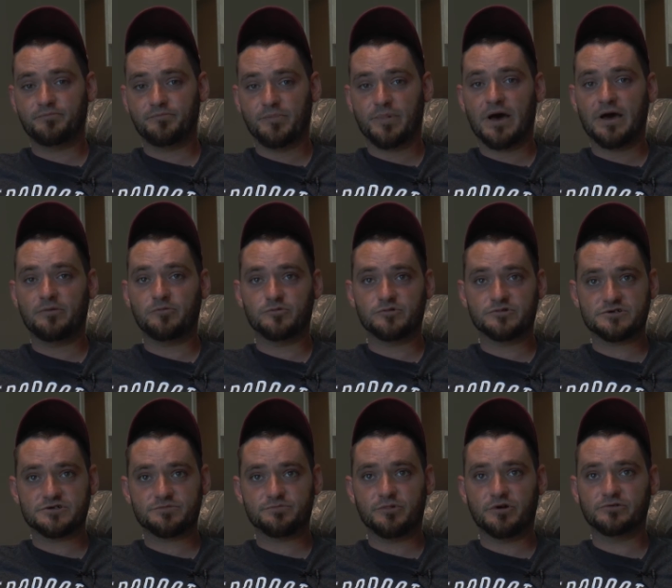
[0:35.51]
Mine
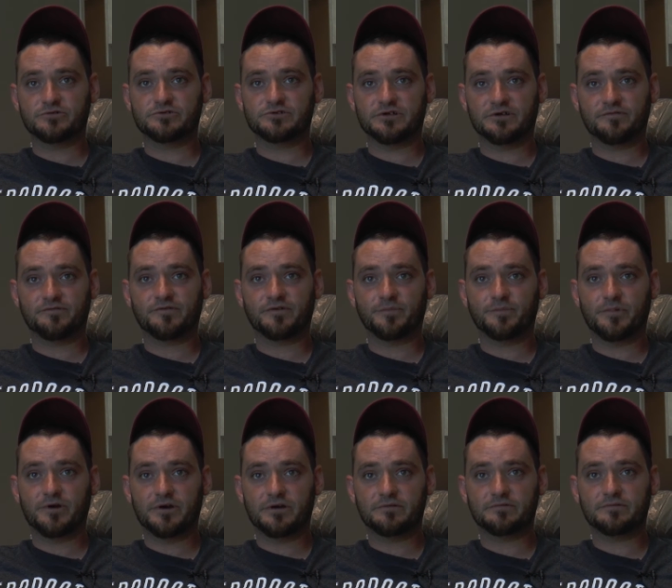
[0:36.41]
was mostly from
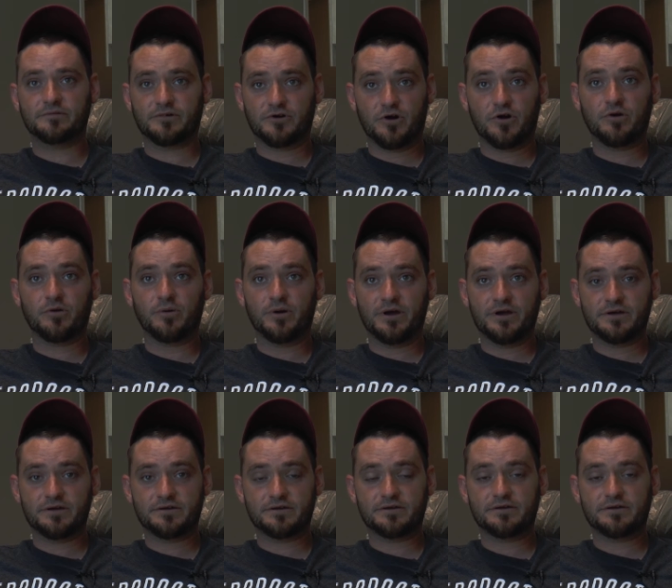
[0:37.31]
car wreck